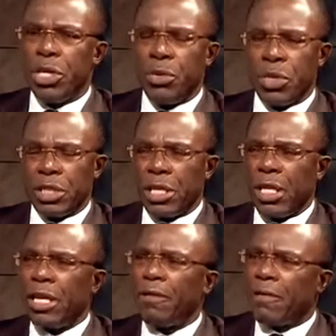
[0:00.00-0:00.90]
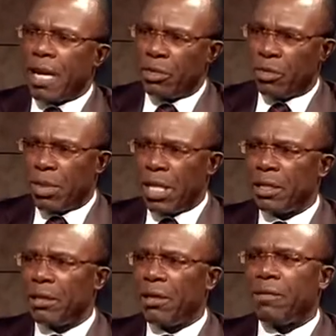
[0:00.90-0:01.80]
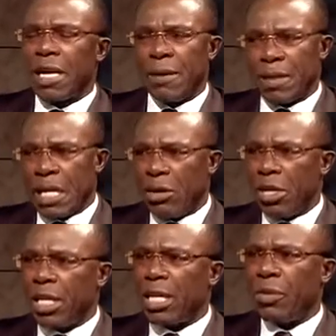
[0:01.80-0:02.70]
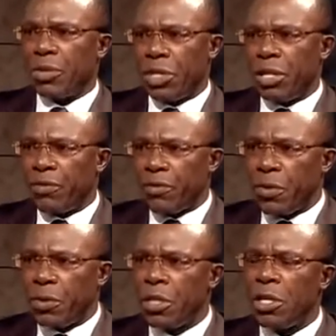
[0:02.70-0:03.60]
it was Ifeanyi of Capital Oil that was on the phone.